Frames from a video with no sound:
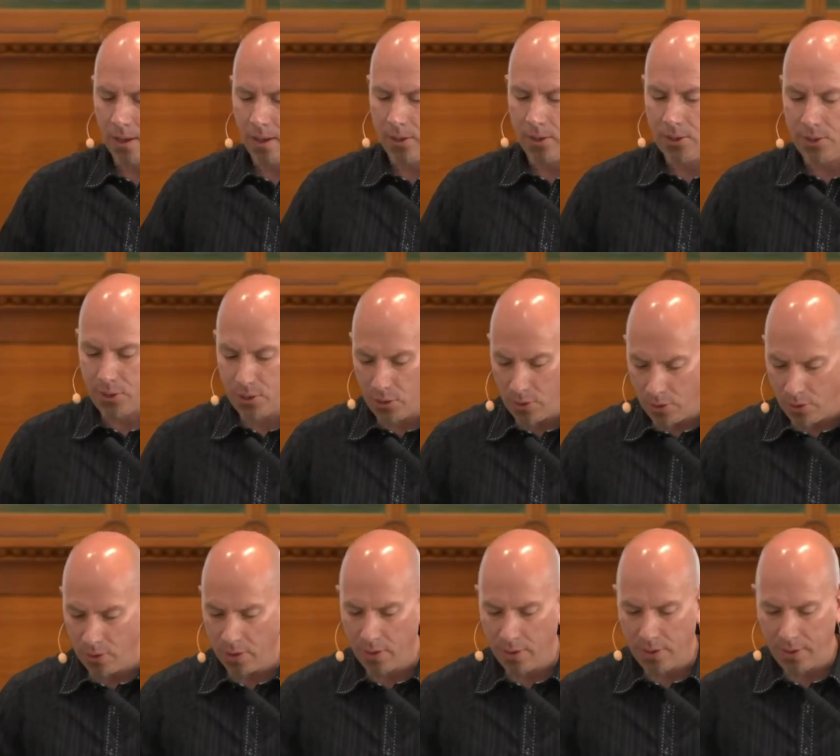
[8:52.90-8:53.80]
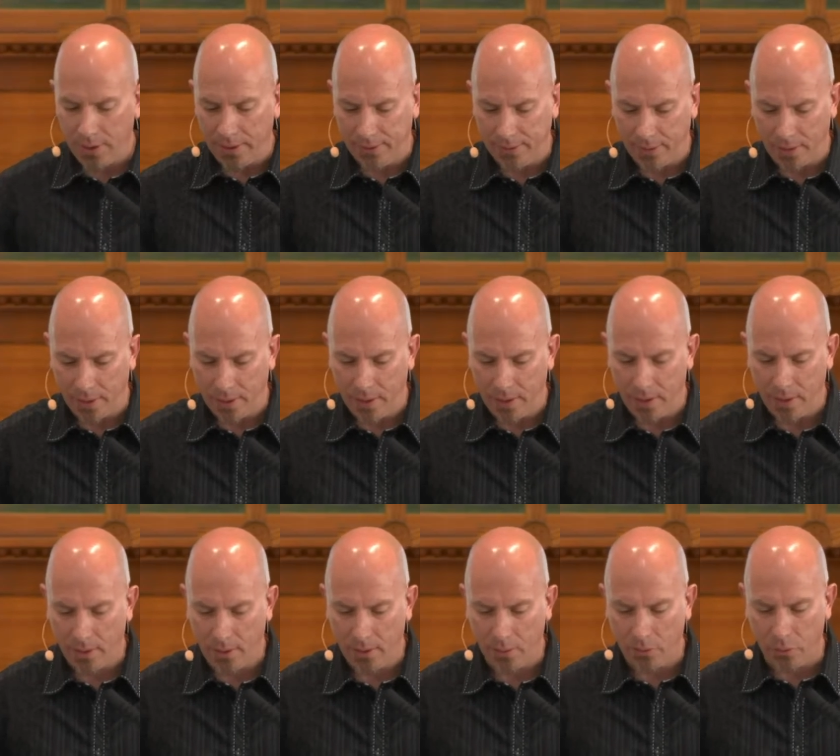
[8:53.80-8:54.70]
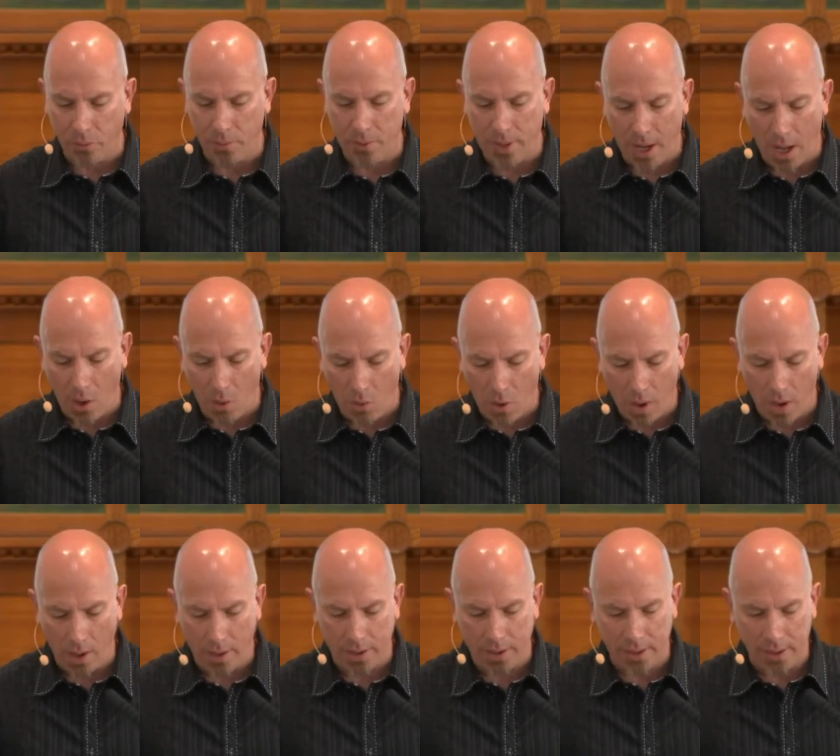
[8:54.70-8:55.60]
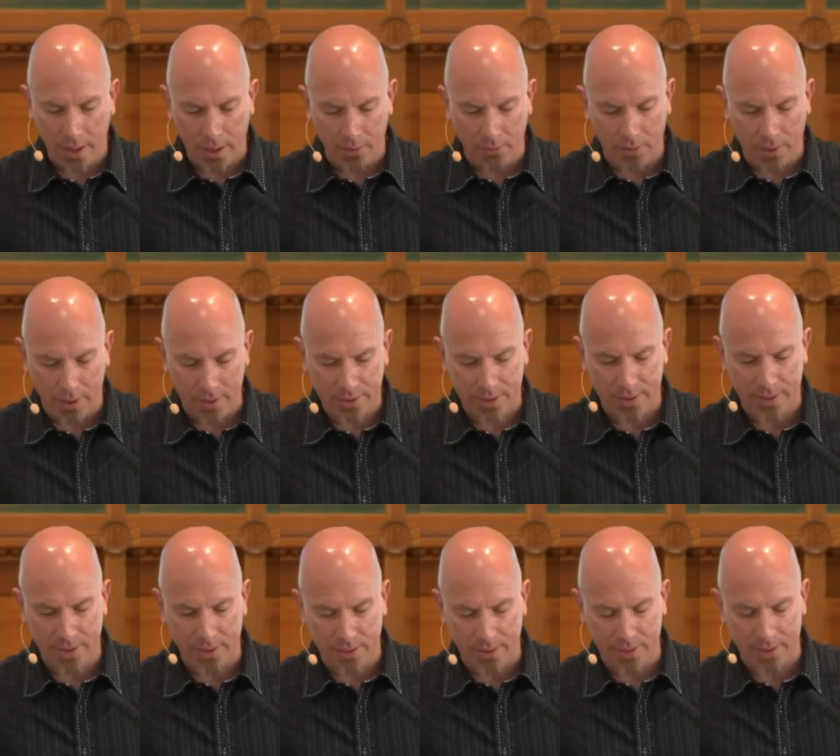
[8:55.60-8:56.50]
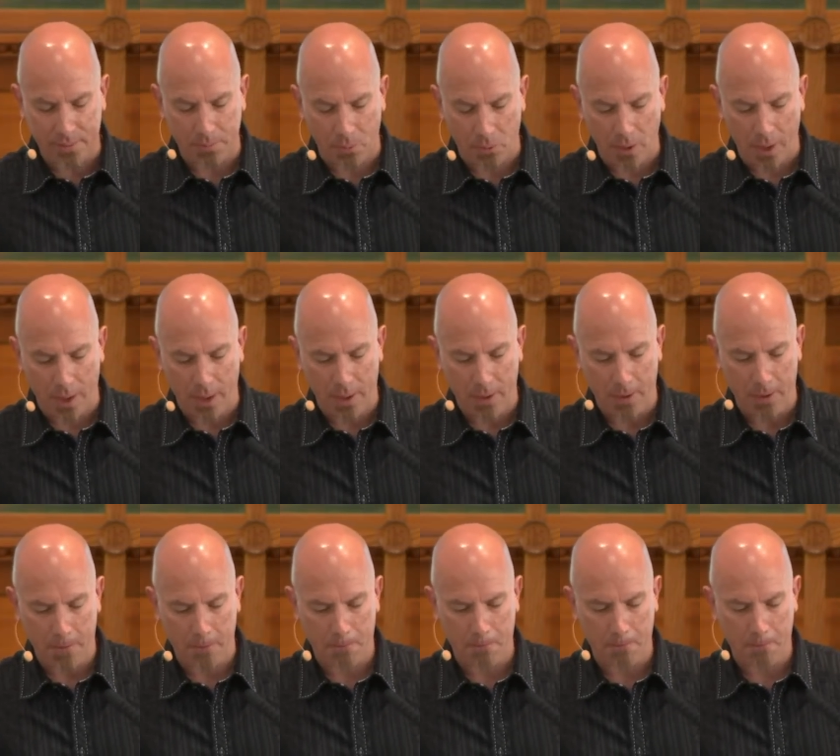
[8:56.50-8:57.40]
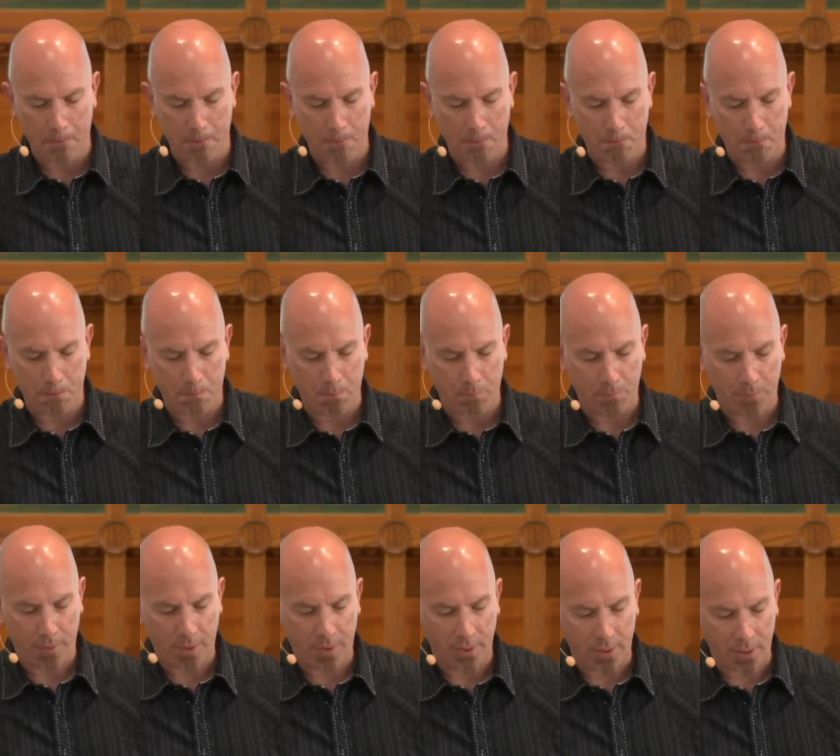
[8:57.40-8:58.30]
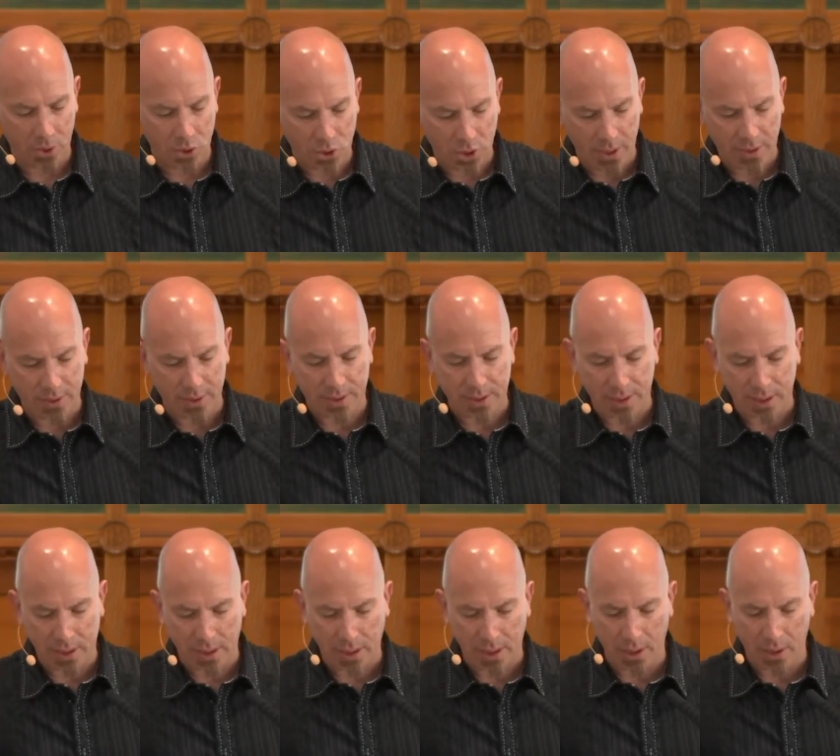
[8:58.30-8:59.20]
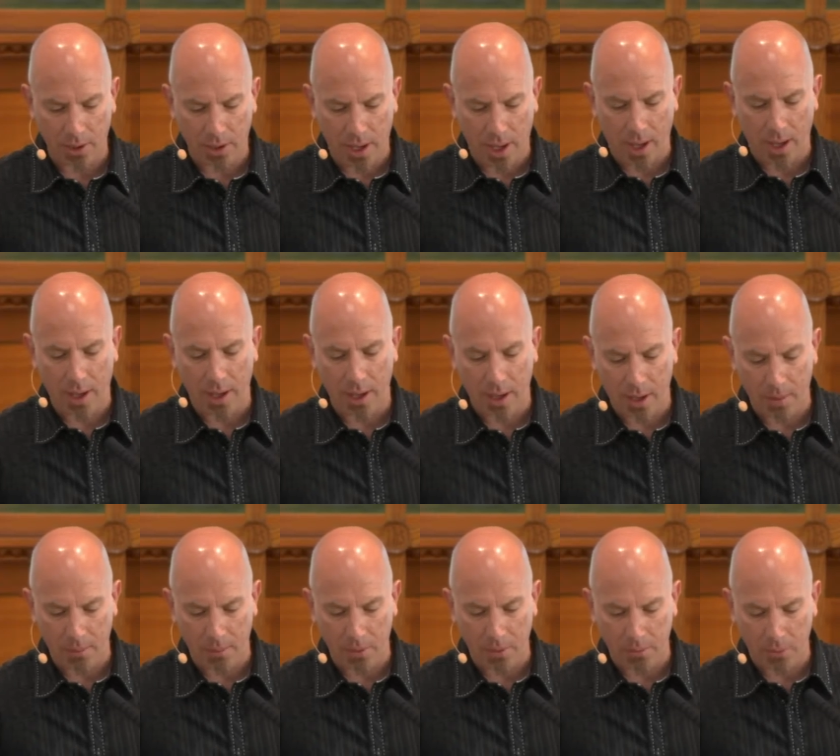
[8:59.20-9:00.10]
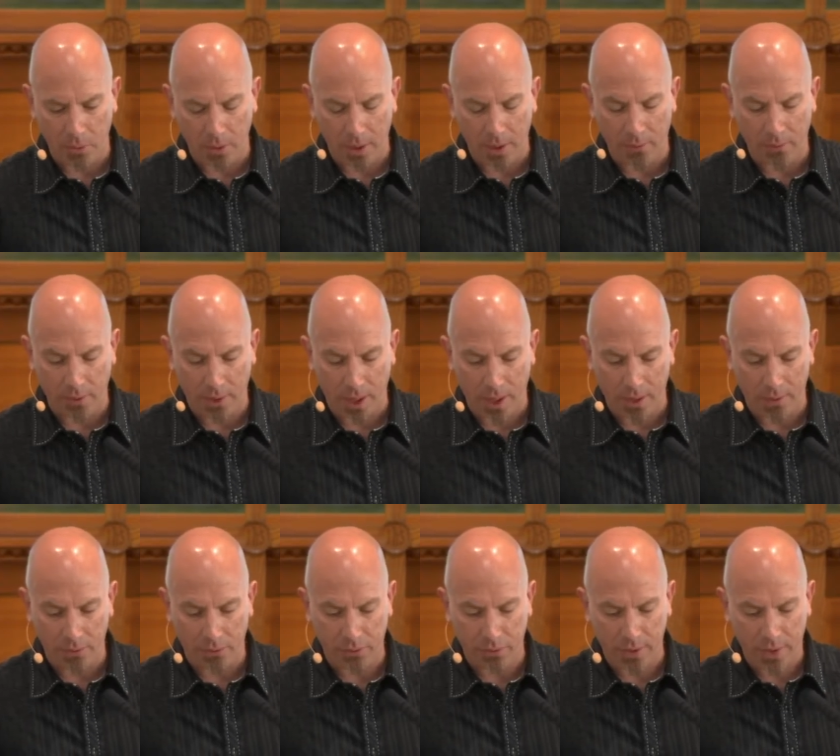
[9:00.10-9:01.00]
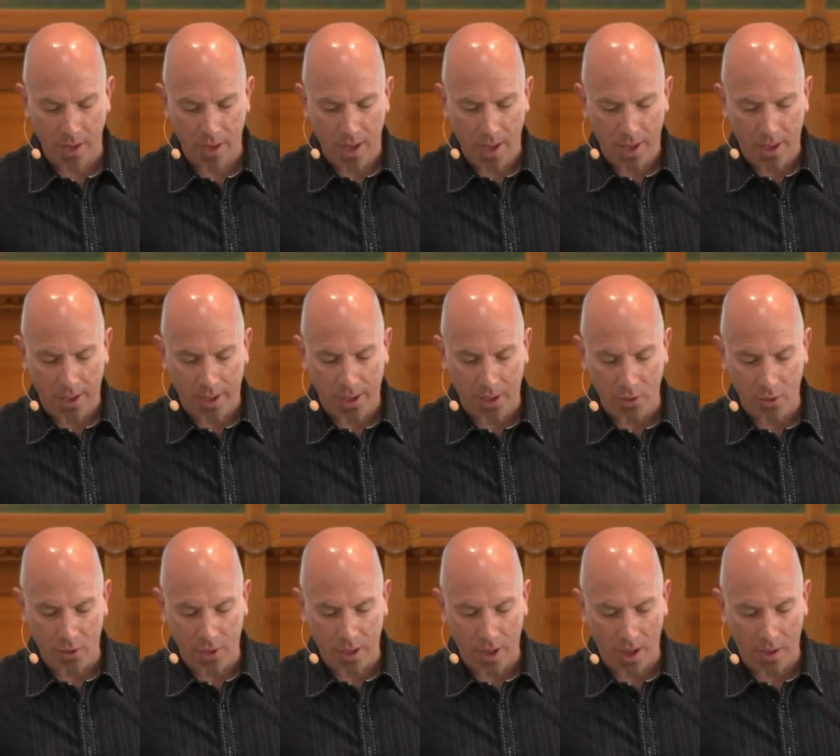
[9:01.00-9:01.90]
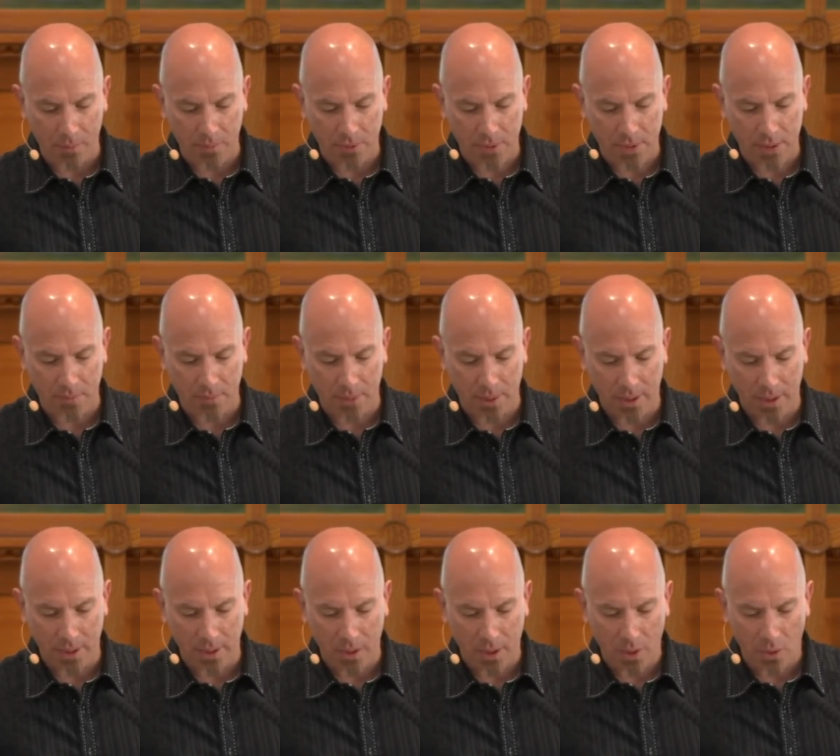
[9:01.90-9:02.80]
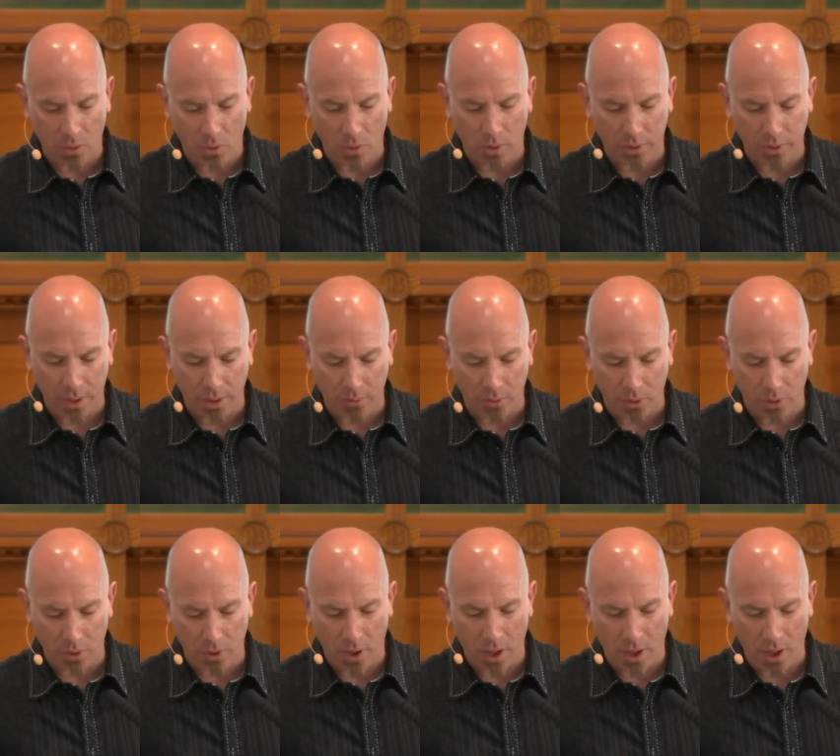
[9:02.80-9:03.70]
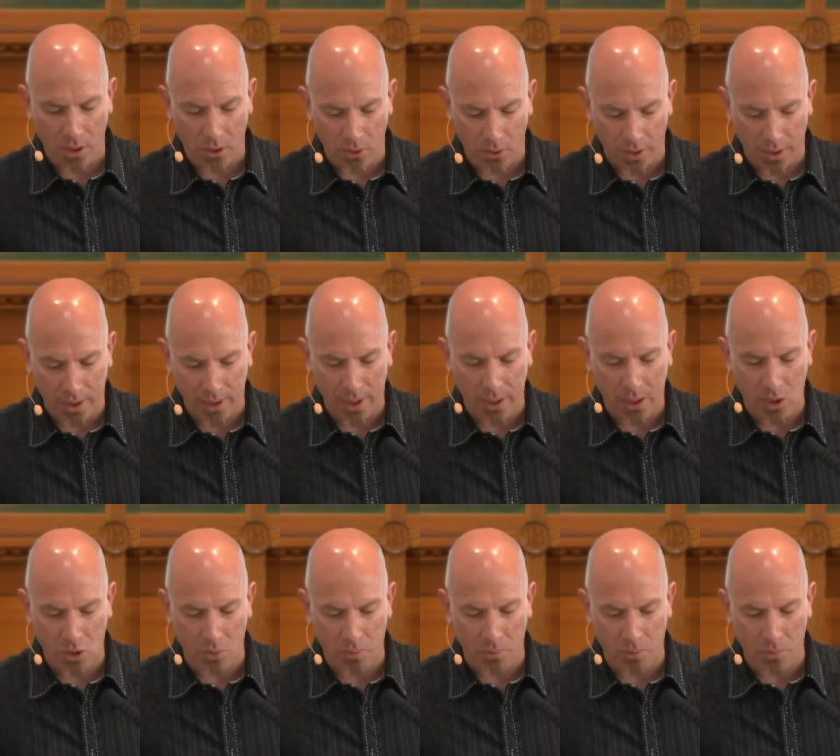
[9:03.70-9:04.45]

Sir, they said, from now on, give us this bread. Then Jesus declared, I am the bread of life. He who comes to me will never go hungry, and he